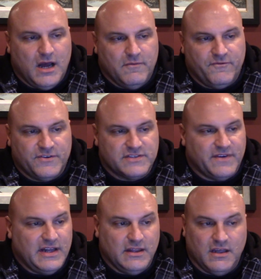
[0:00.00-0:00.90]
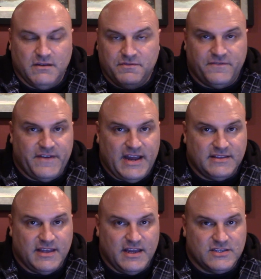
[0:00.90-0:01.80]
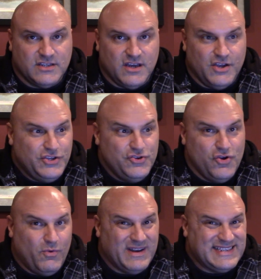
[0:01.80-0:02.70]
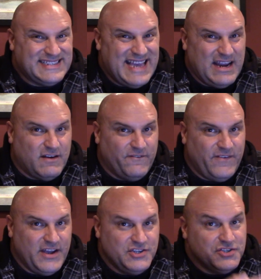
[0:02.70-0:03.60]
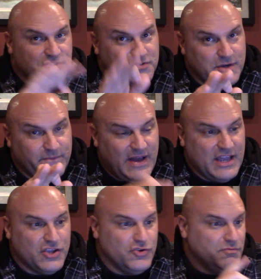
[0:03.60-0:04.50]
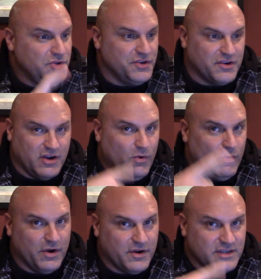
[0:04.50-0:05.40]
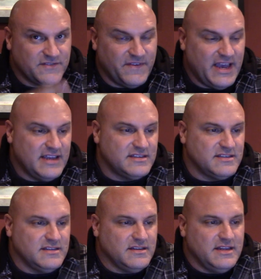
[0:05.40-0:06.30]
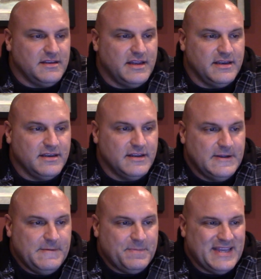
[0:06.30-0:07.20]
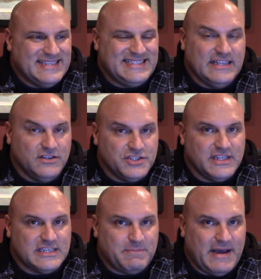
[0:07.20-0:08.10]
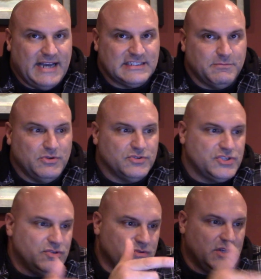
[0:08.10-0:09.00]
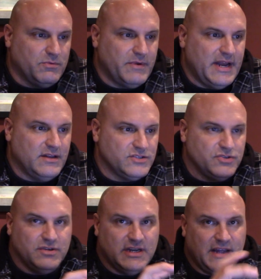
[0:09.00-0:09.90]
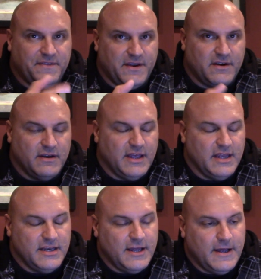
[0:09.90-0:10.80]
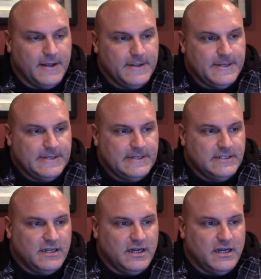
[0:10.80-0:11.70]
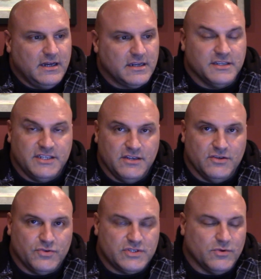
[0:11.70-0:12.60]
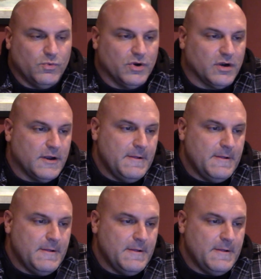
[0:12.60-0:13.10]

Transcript: First of all, I love the fact that you don't want to sacrifice your trip volume. You're going to work as fast and as diligently as possible to get a rental so you can get out there and continue to work.